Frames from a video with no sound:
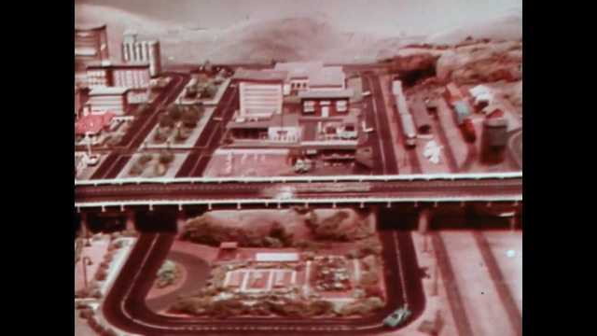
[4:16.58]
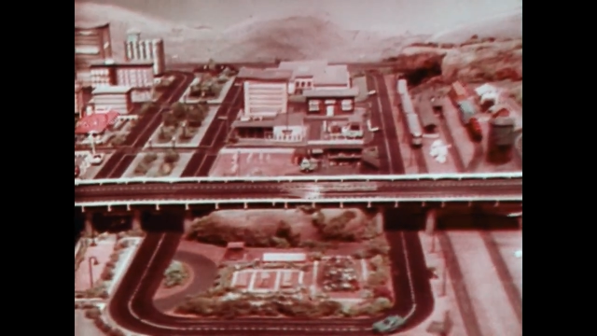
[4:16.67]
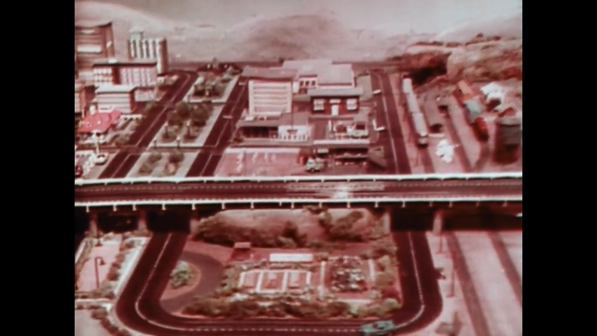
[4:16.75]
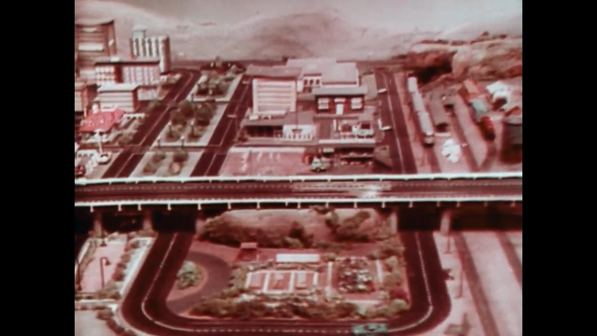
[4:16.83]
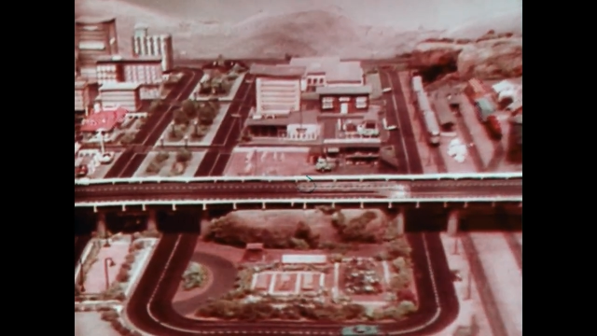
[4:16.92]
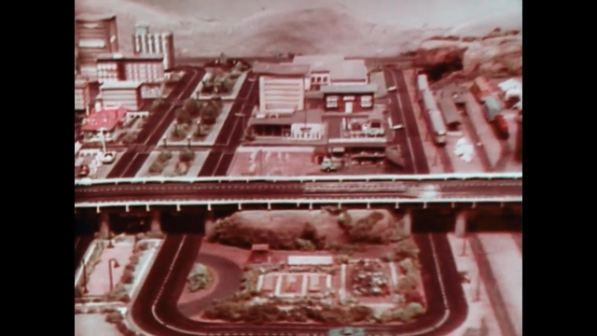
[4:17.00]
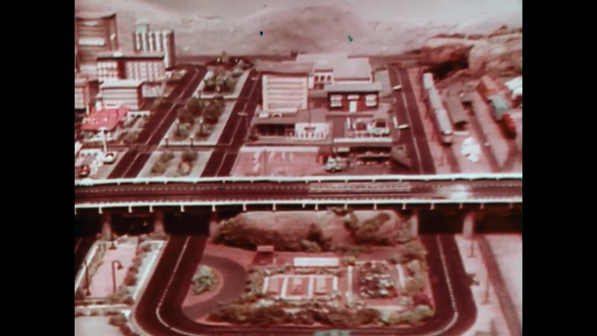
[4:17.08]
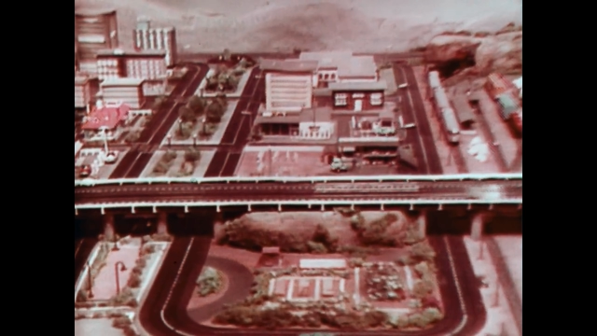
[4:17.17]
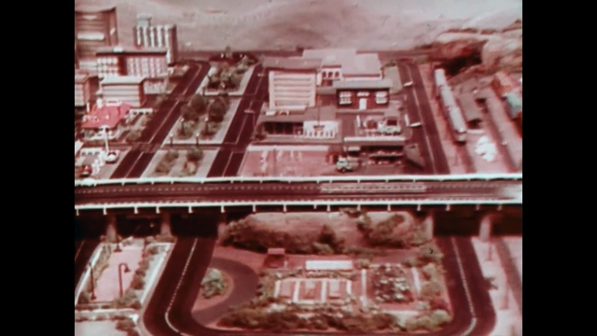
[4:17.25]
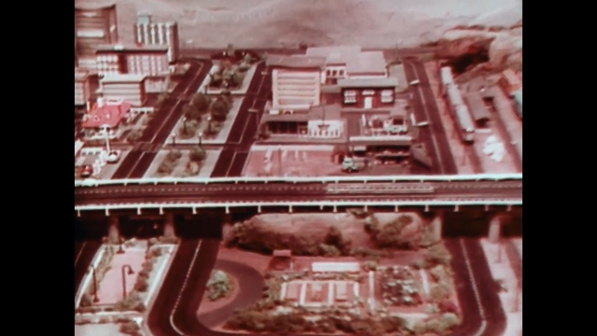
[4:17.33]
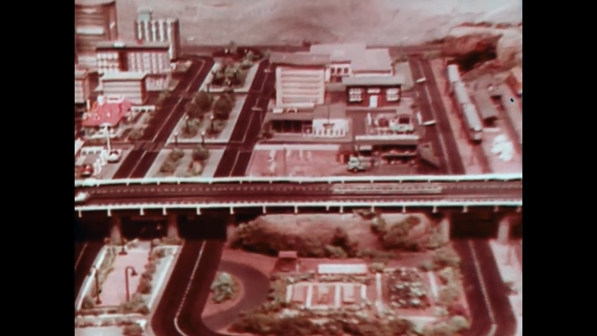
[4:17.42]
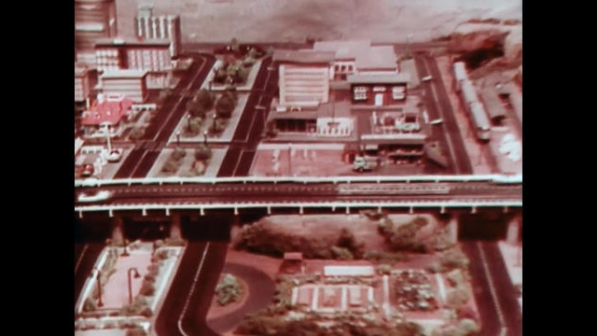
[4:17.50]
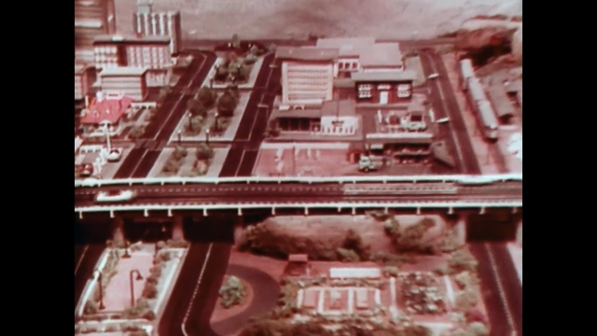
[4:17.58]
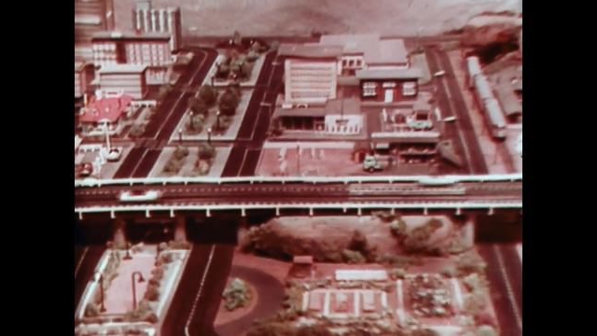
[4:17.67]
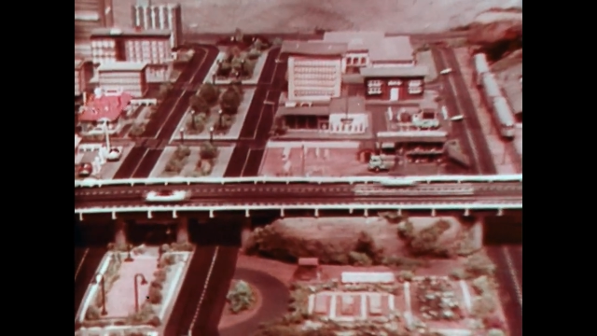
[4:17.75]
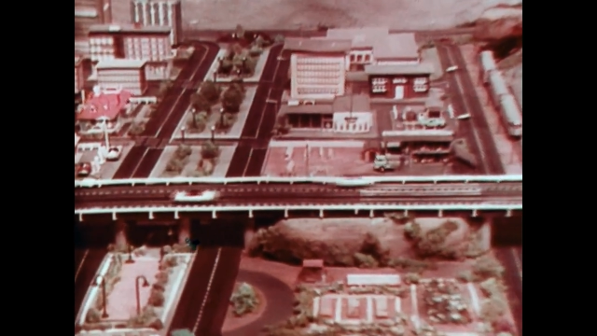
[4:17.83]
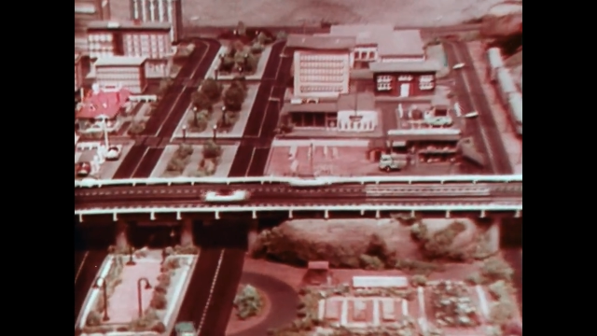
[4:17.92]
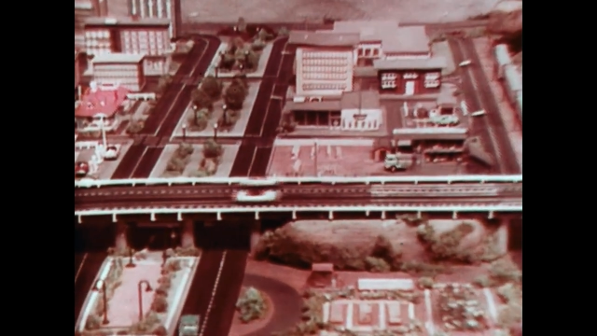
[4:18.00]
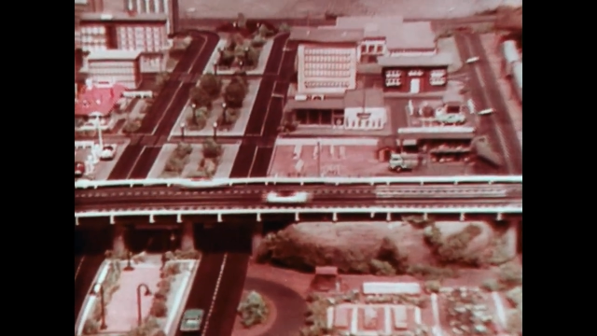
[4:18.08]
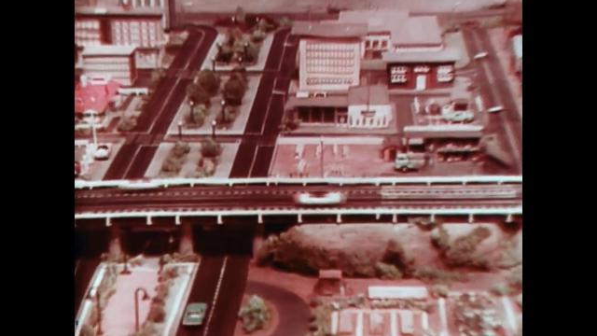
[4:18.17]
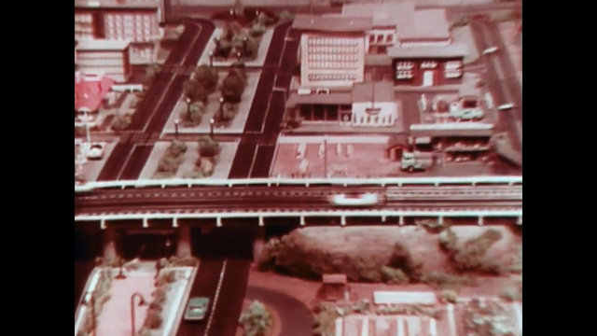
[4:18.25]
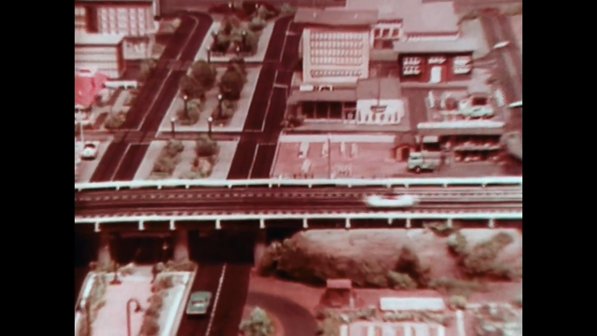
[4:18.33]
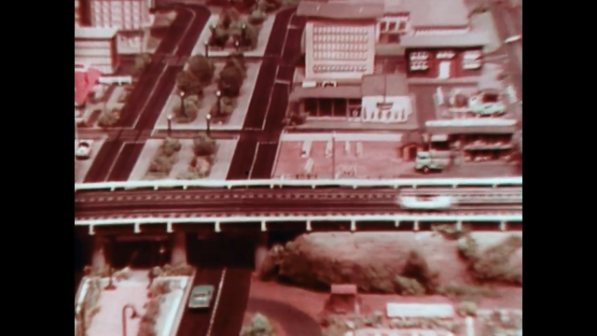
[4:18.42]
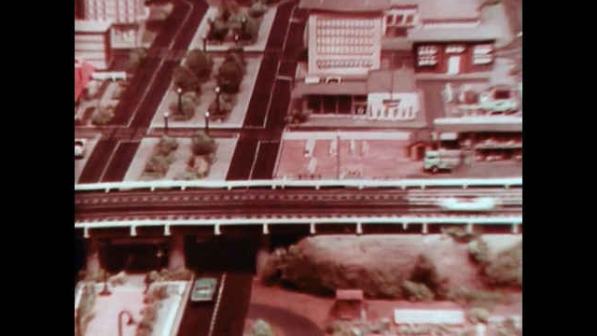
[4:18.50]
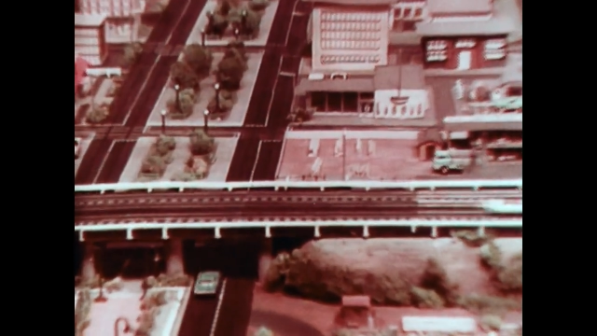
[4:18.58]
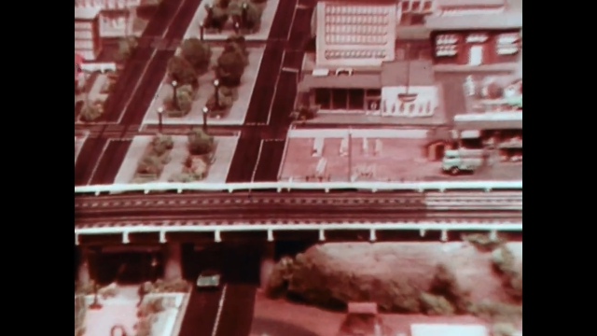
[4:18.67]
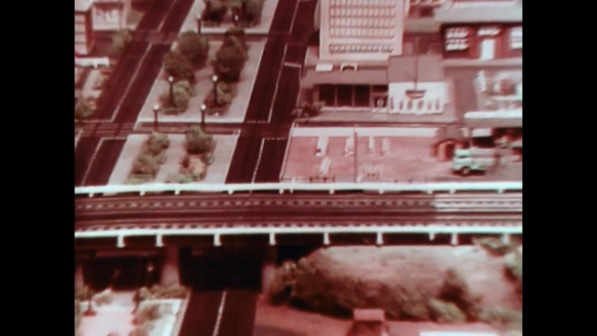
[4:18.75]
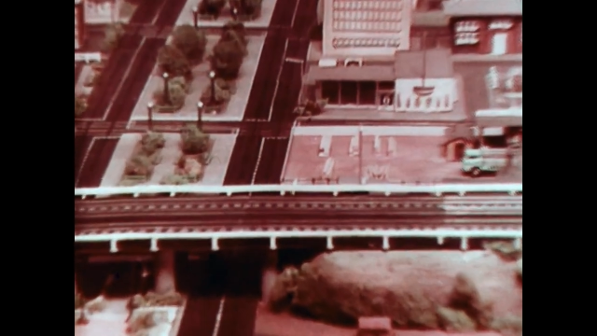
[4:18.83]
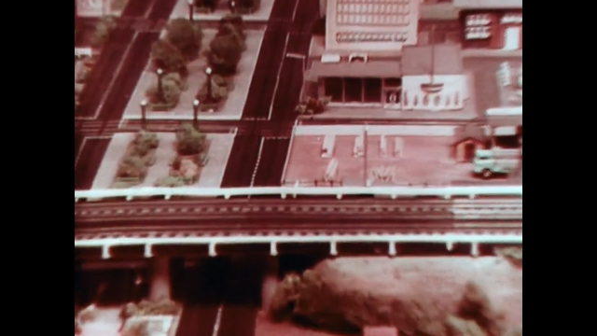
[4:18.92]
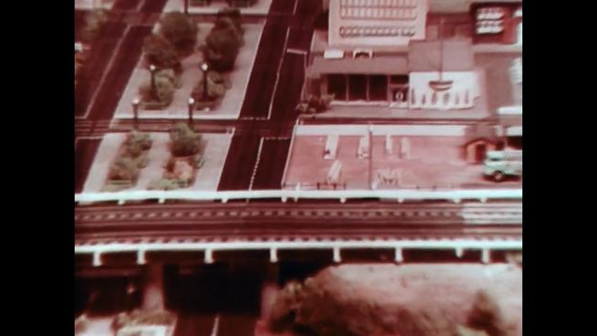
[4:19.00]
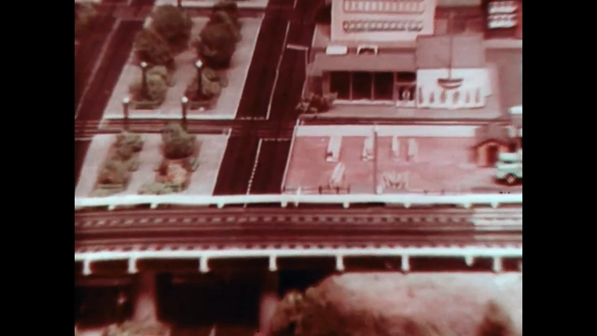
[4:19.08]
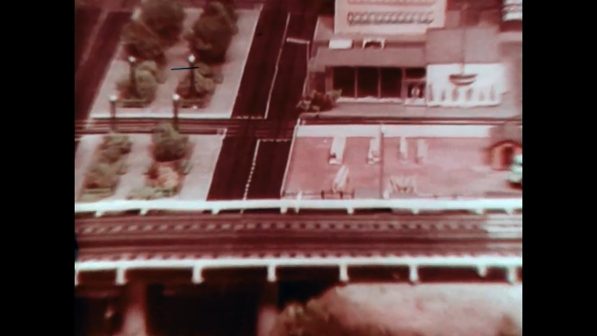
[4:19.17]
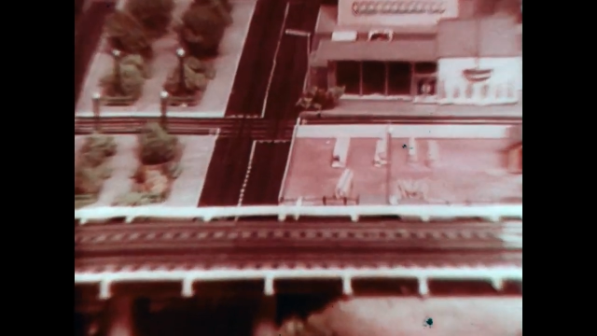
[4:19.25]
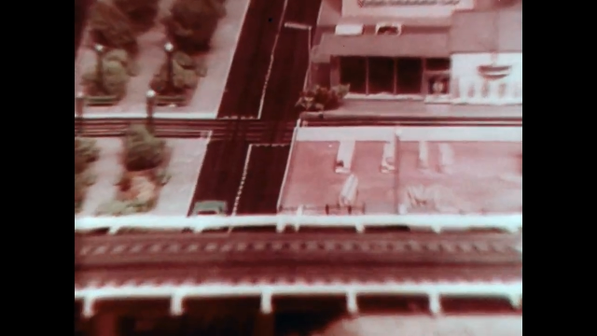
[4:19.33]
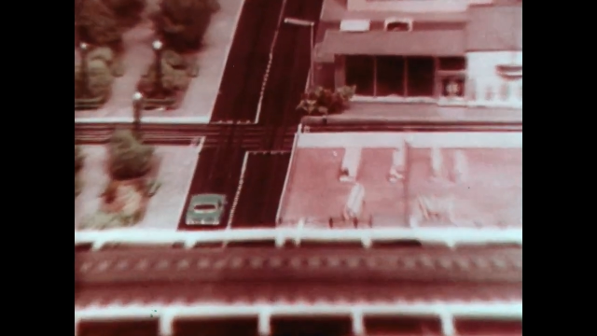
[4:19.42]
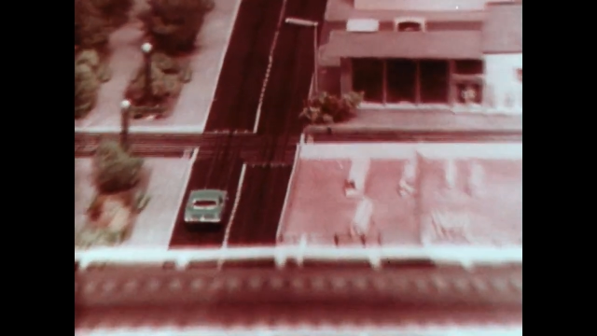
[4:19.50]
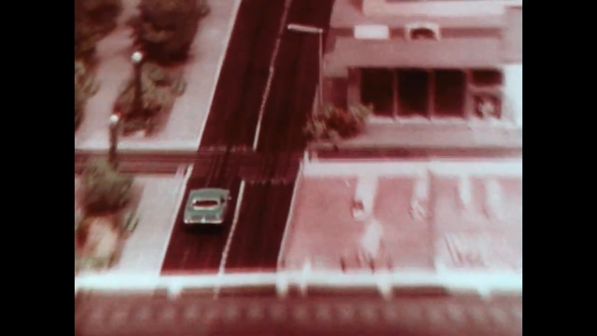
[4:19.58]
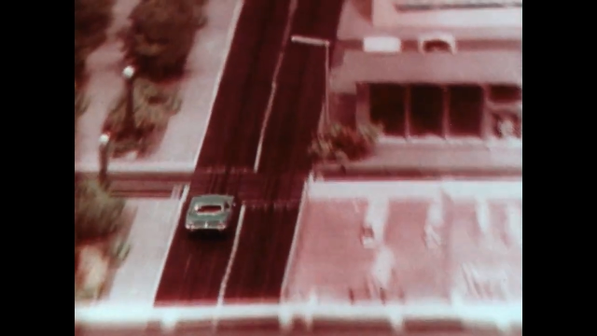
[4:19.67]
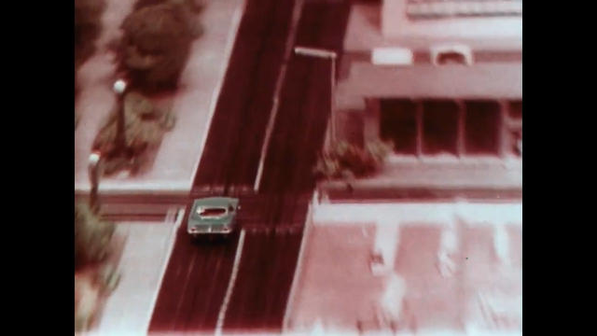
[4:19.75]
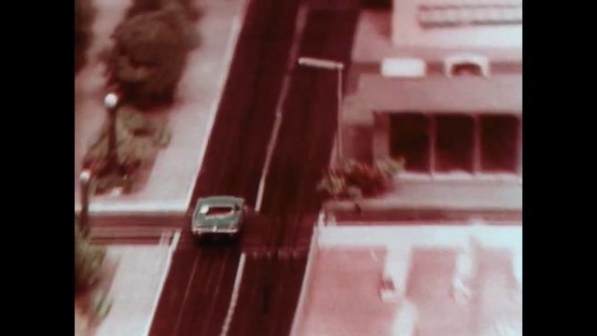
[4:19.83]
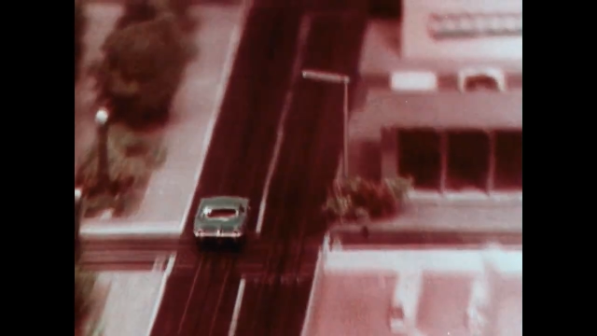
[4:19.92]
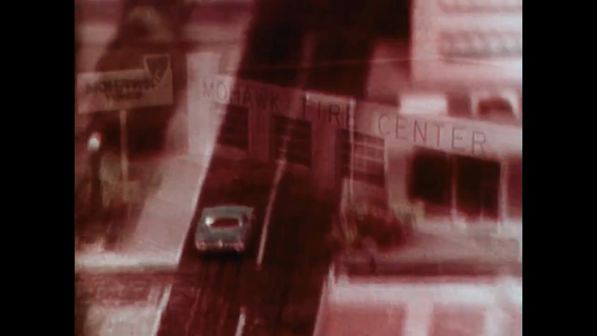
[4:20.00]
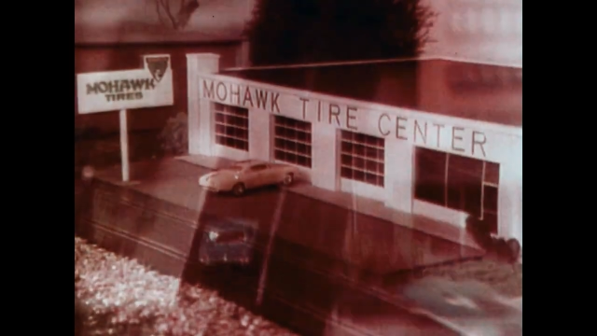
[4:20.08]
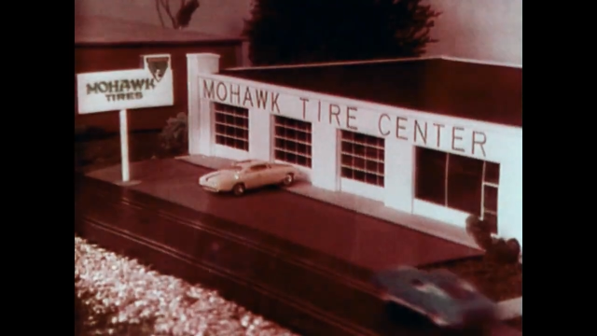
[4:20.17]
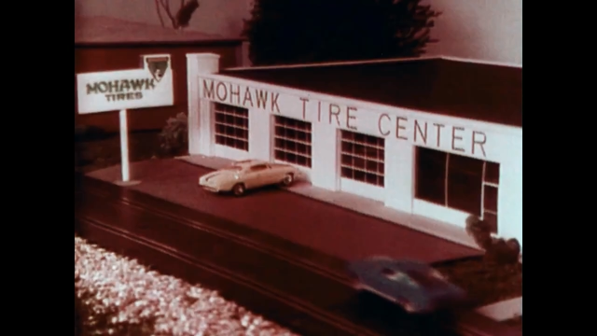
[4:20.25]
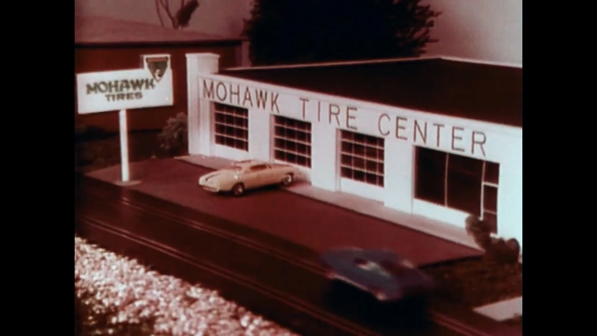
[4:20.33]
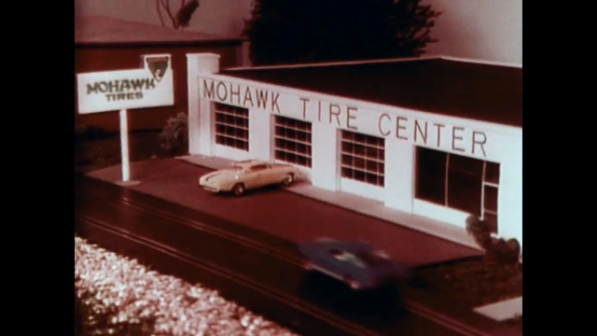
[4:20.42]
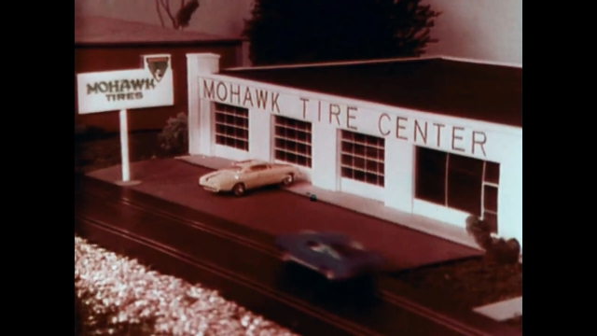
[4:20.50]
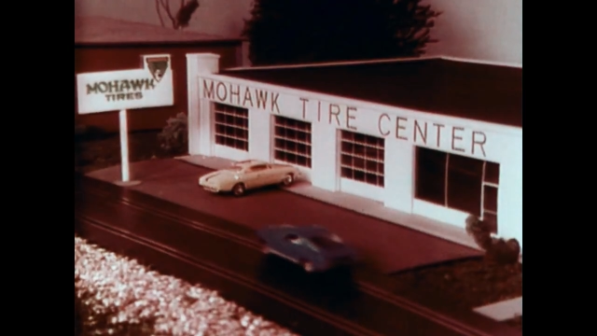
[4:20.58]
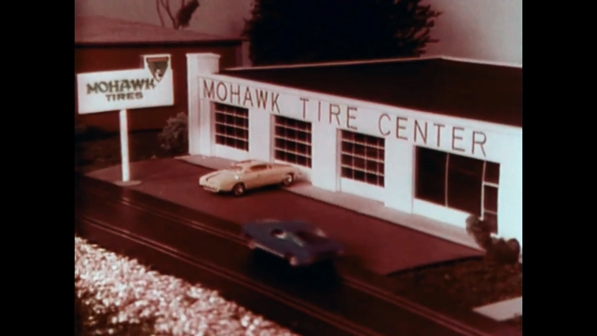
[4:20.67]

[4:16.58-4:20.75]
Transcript: No face is visible, so there are no lips to read.